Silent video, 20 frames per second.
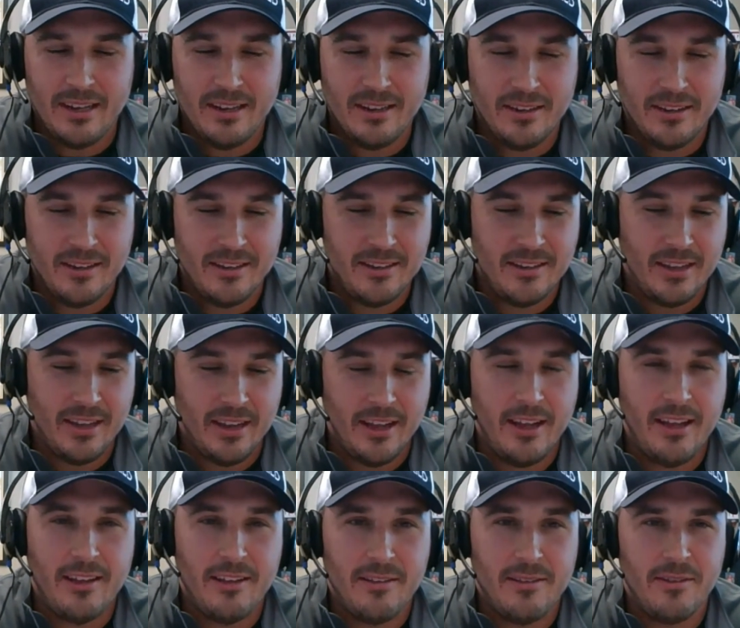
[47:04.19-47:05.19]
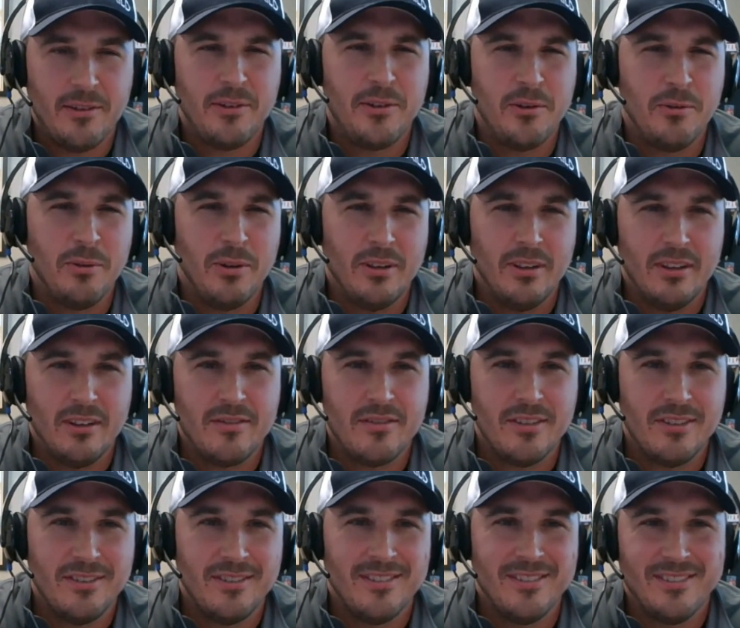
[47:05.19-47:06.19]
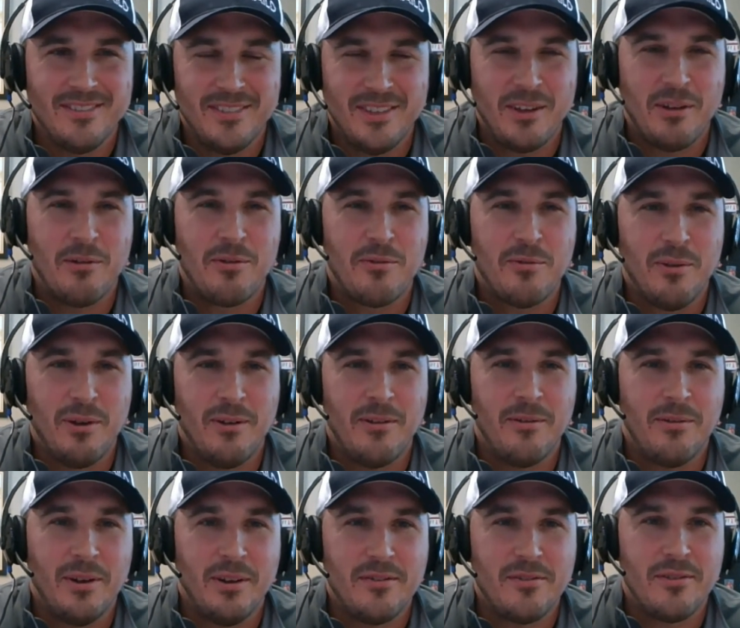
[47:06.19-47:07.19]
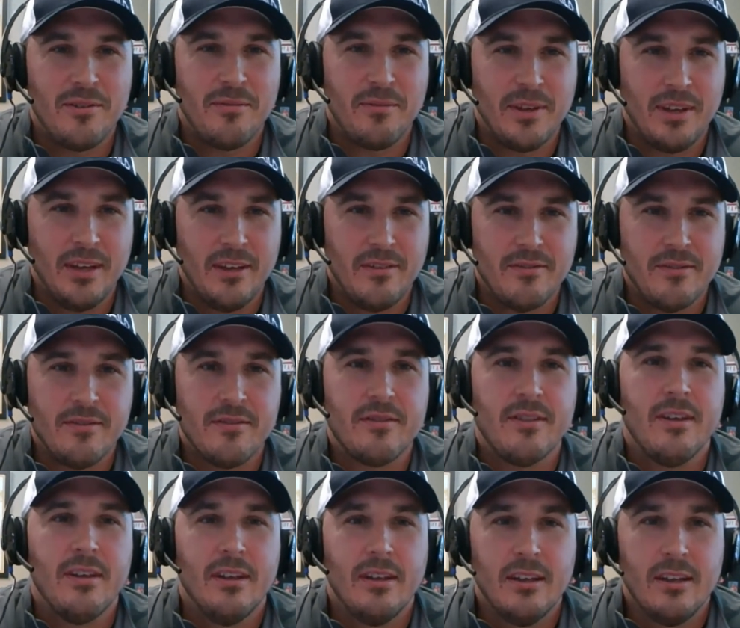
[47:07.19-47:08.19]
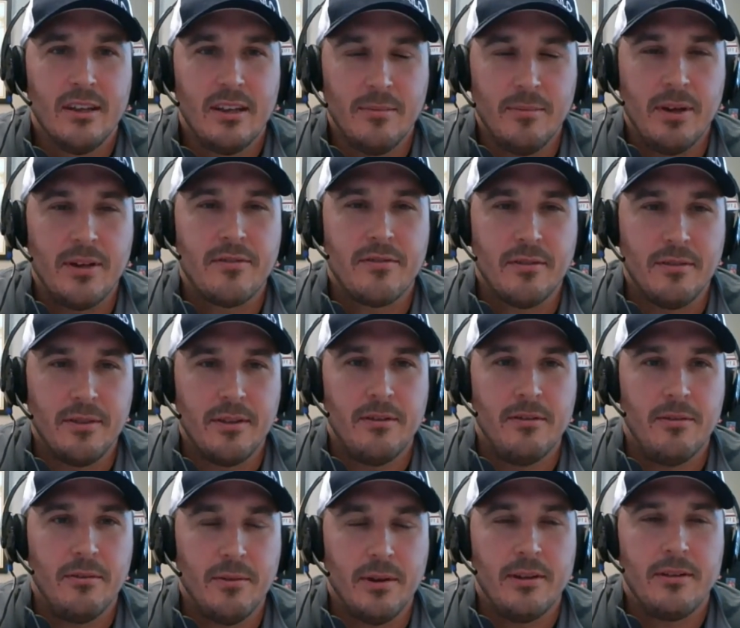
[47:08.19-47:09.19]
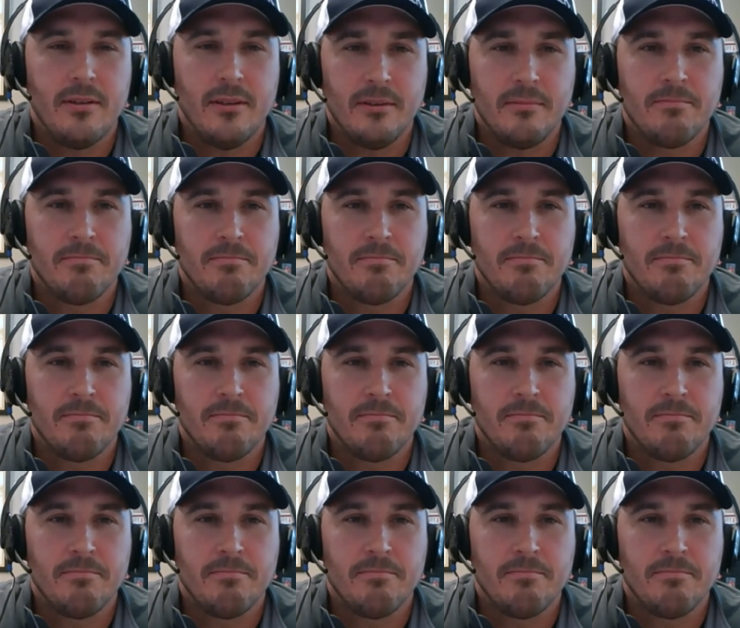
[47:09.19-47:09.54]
it into today, they're UL listed. They go through all the right certifications to make sure they do the right thing.